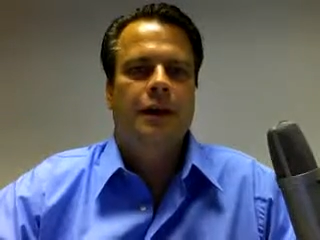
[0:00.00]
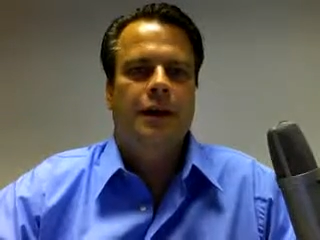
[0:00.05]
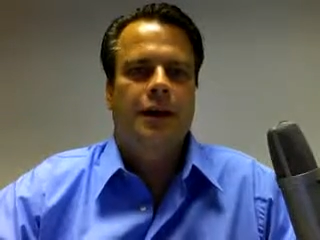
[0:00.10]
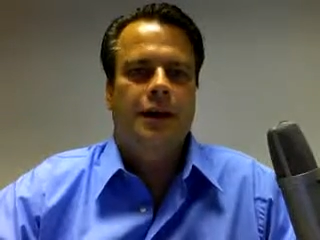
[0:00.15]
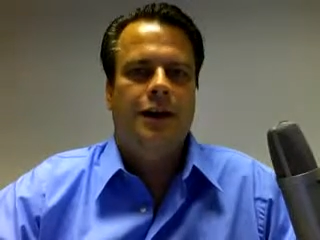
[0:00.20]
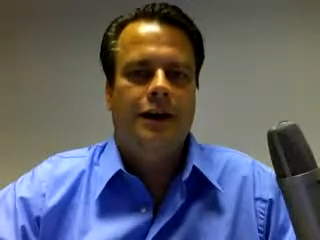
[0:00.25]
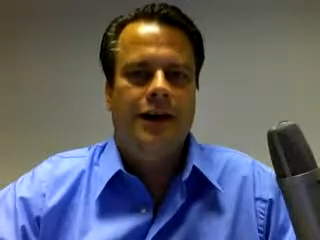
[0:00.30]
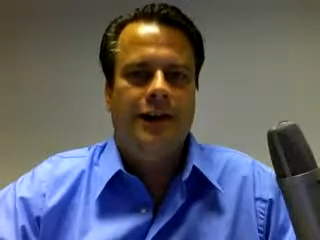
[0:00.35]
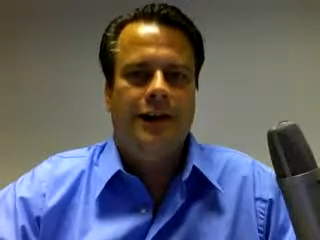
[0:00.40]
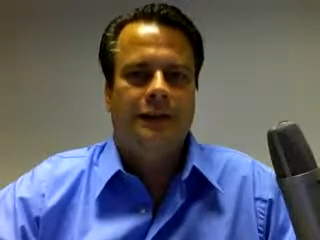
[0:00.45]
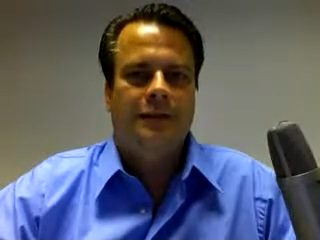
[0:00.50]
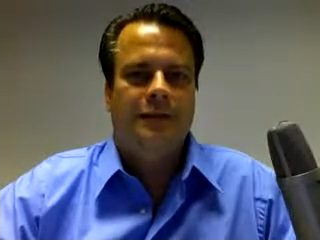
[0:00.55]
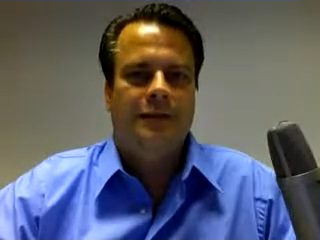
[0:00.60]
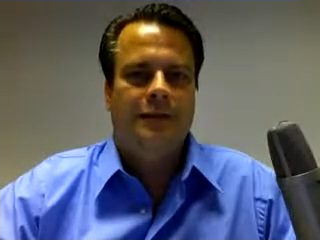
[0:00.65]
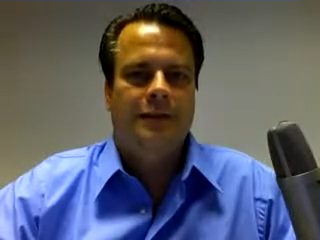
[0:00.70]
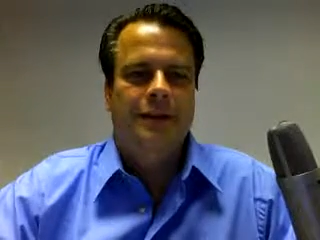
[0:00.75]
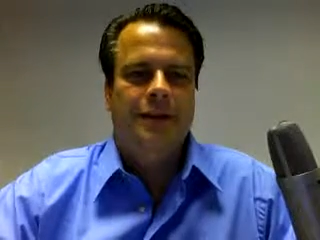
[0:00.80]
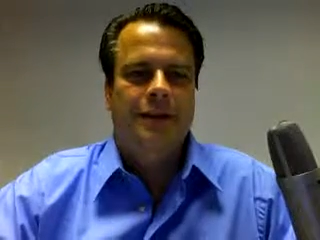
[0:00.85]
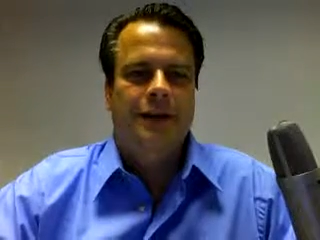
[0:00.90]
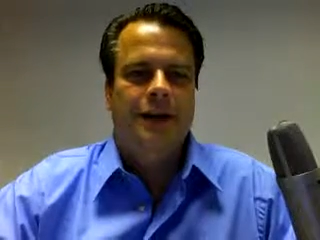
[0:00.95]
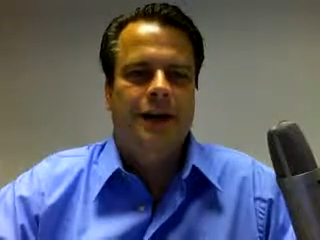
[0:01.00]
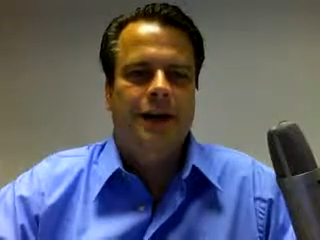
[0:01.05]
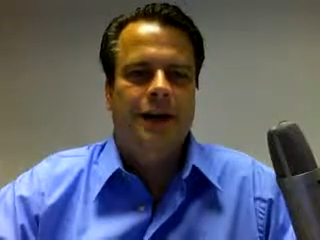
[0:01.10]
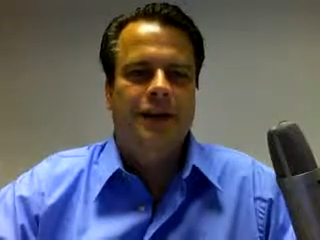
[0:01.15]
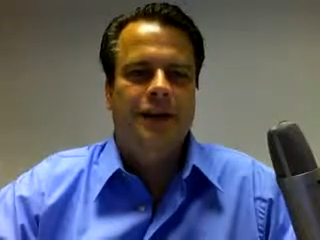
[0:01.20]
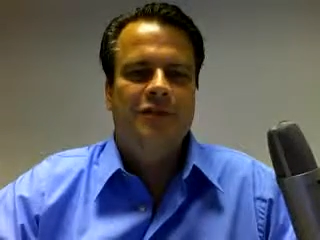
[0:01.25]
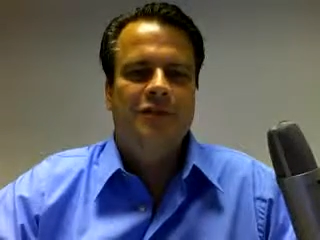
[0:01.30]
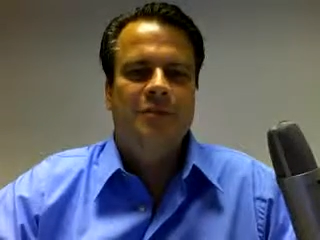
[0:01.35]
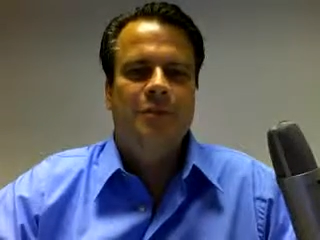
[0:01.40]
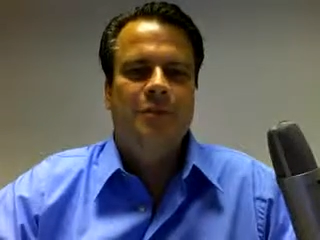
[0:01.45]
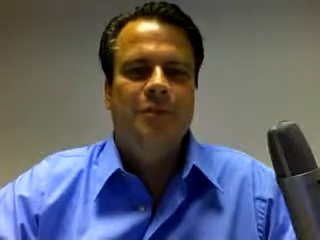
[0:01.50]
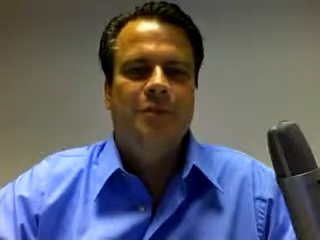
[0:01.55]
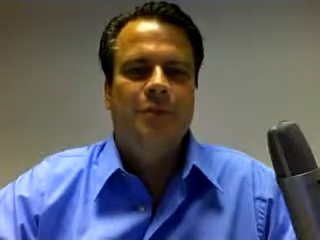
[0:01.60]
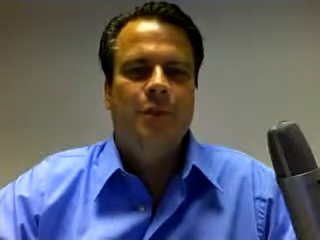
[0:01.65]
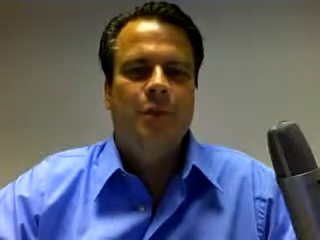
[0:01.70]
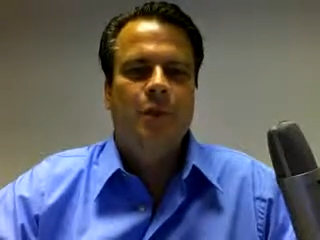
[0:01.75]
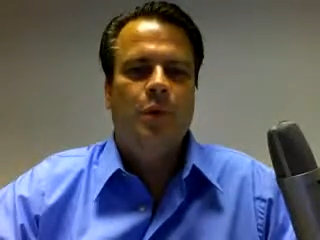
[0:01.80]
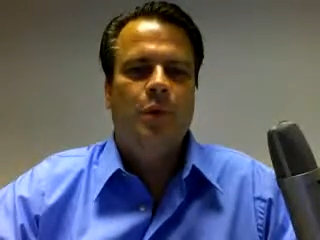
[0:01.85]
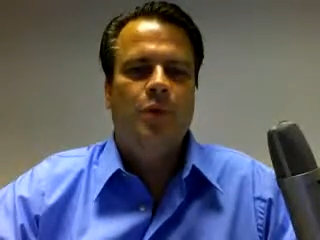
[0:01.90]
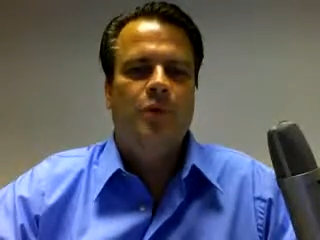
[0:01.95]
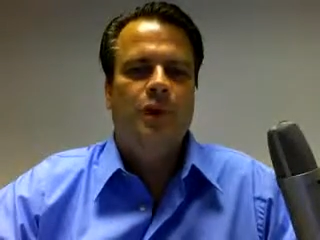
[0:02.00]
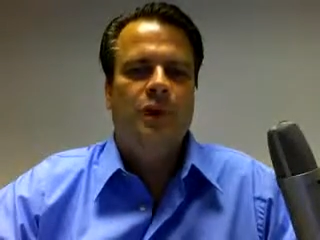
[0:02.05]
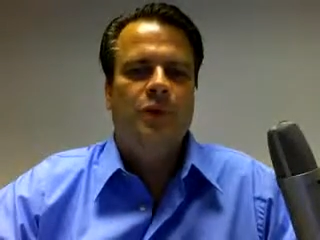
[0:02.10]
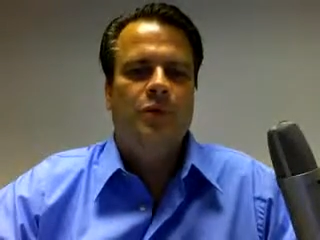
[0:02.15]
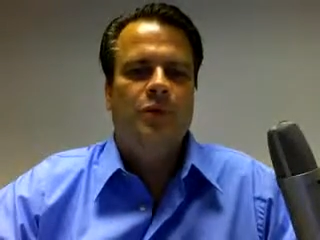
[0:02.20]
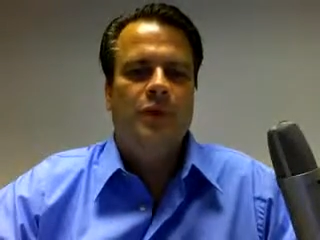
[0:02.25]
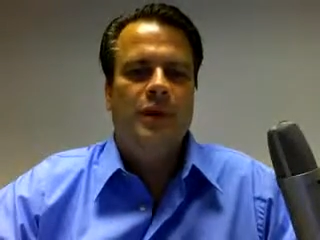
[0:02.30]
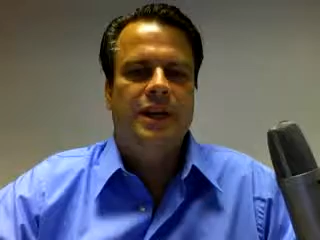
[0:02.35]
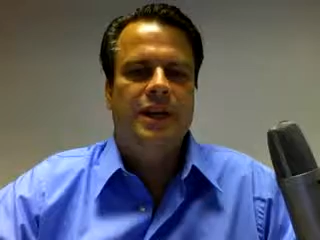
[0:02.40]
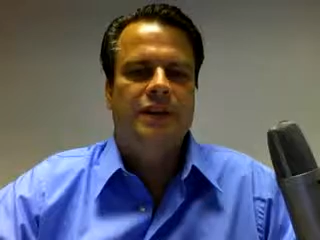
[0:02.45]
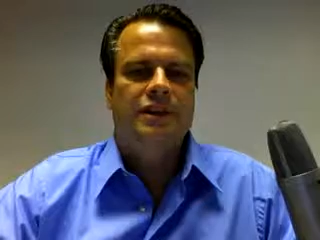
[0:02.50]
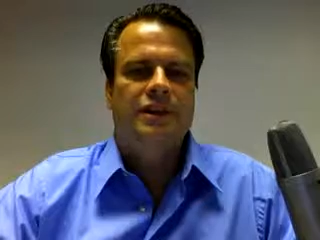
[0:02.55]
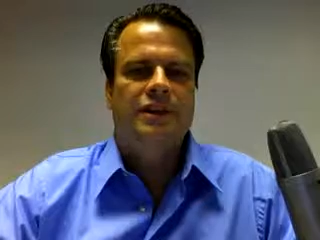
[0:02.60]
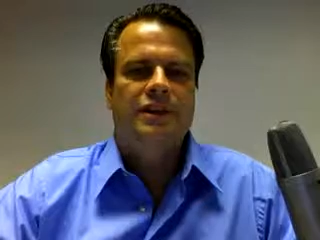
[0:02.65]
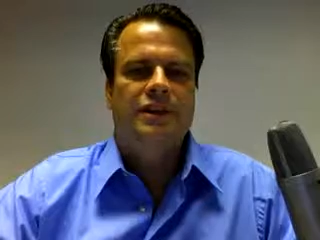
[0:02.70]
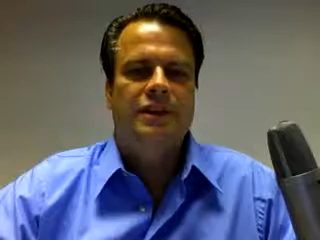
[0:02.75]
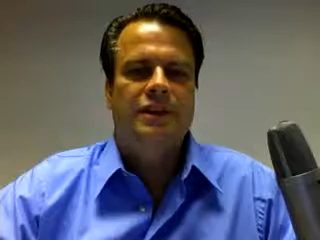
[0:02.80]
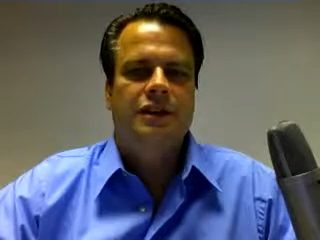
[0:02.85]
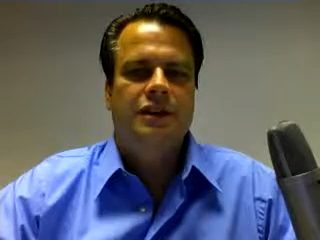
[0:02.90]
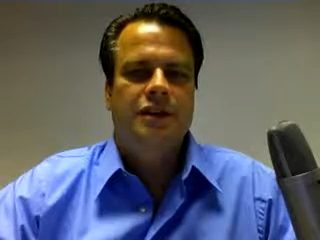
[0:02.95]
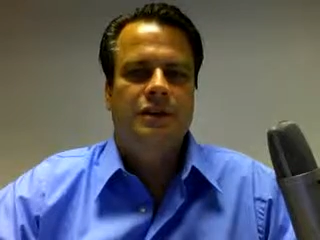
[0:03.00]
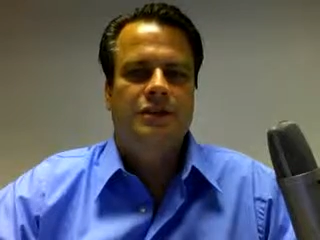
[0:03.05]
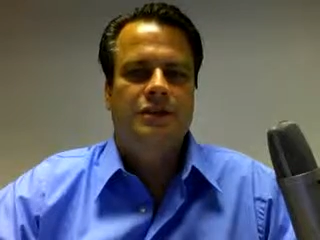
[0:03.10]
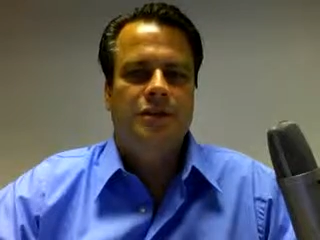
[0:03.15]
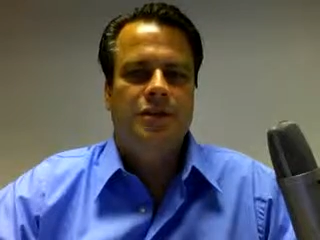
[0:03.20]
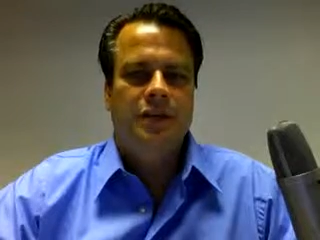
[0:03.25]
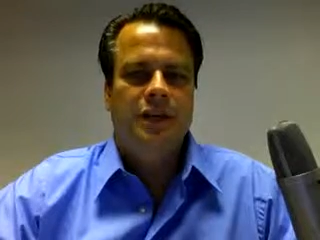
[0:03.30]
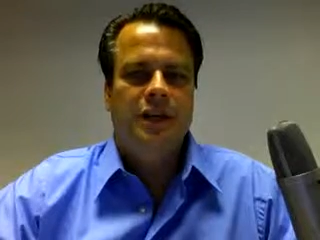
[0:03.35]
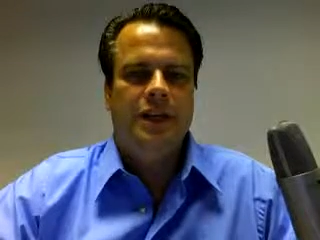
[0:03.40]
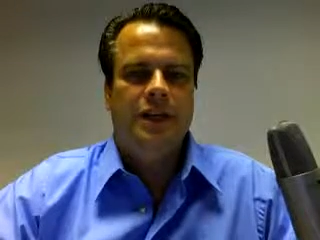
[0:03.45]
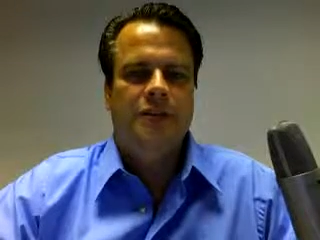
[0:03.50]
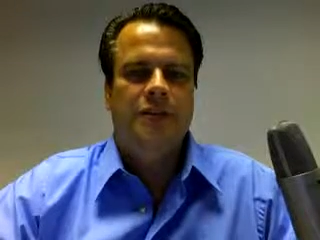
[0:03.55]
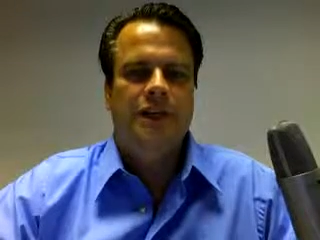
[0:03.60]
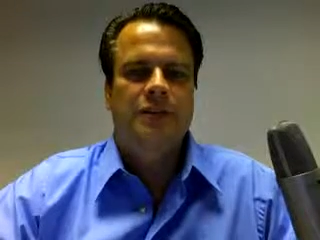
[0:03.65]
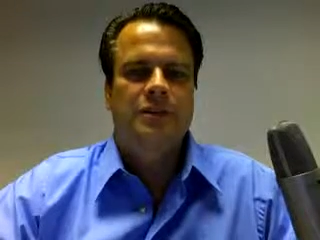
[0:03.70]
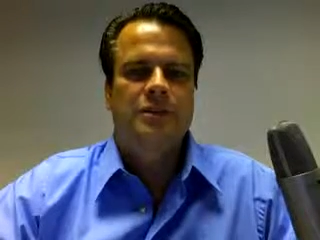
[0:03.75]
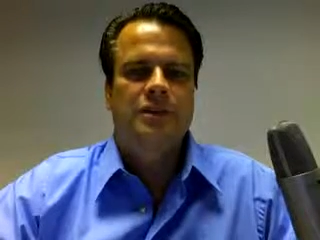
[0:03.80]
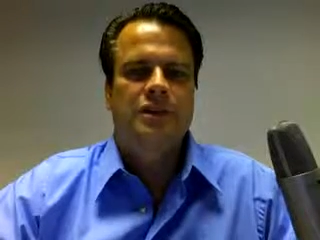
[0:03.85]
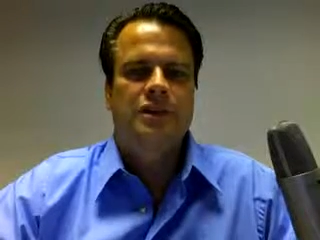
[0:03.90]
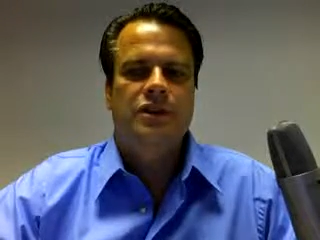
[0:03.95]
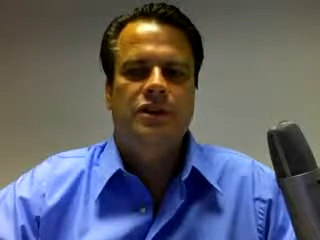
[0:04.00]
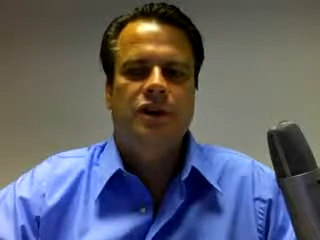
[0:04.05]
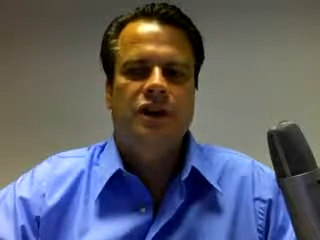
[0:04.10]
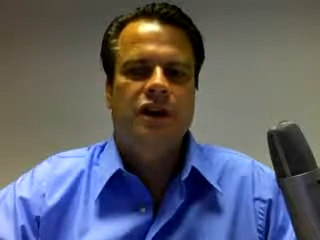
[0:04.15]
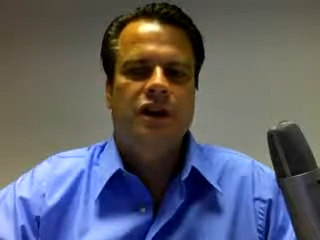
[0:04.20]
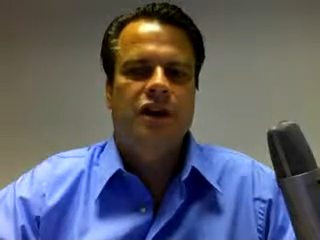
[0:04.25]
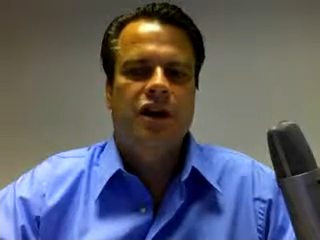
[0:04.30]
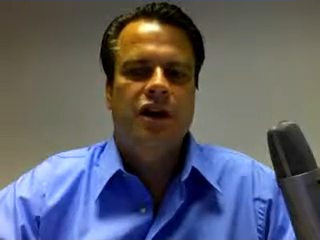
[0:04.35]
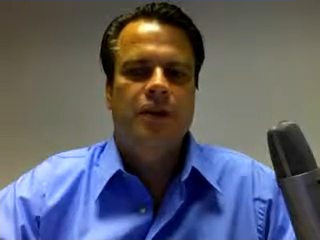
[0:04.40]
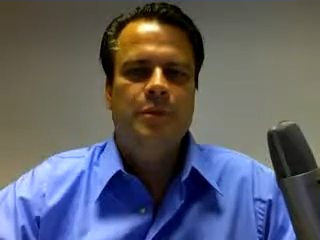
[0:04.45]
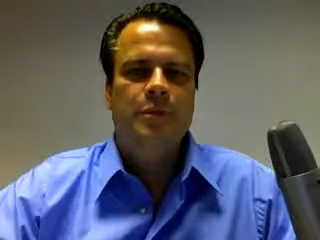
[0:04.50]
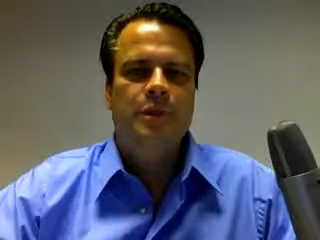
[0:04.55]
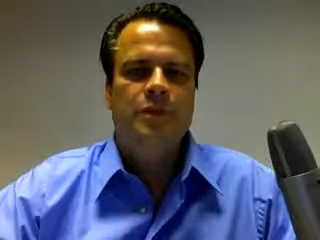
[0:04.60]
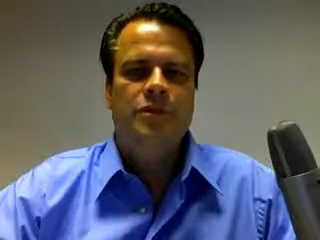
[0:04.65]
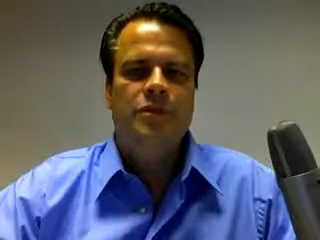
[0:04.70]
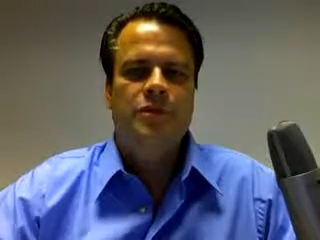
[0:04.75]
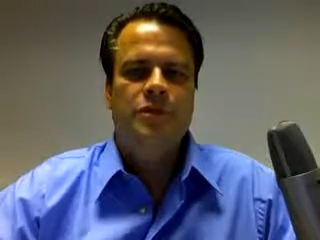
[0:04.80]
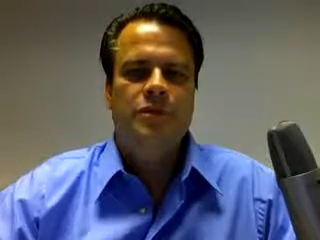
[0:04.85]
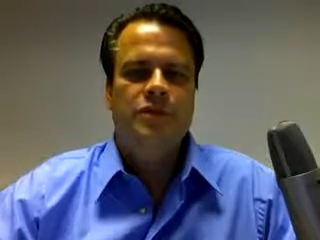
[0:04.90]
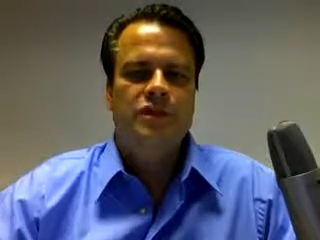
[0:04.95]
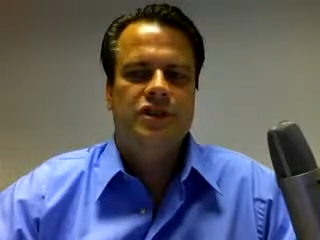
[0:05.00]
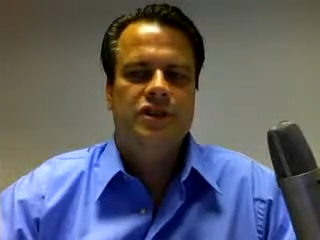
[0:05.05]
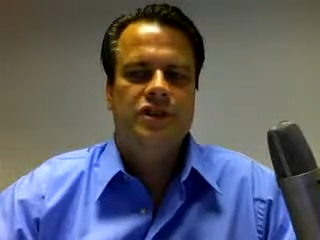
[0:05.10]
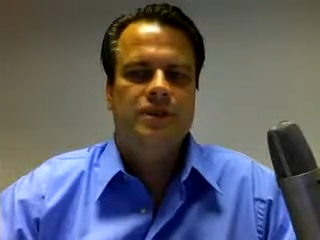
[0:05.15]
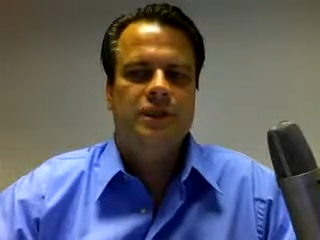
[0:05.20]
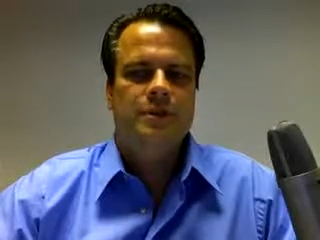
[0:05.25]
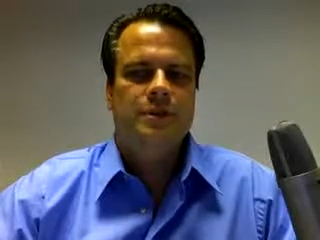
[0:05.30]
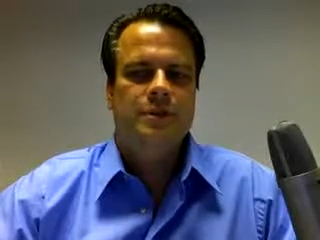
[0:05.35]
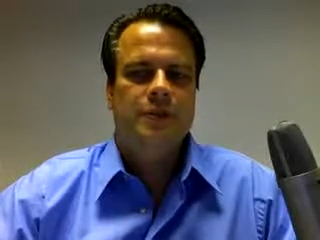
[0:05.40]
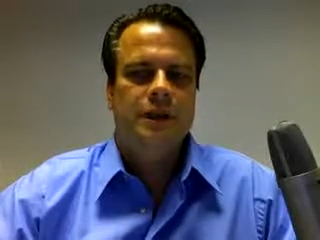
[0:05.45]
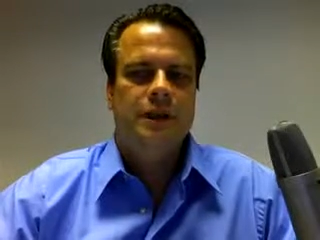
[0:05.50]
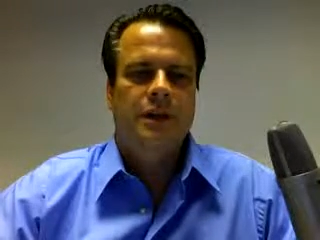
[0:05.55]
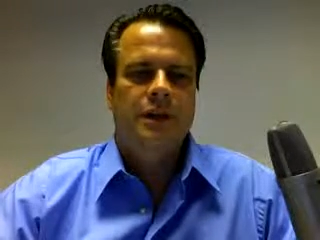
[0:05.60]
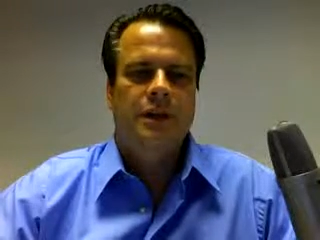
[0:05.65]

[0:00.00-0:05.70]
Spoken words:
"Hi, I have been born and raised in a country that was under a communist regime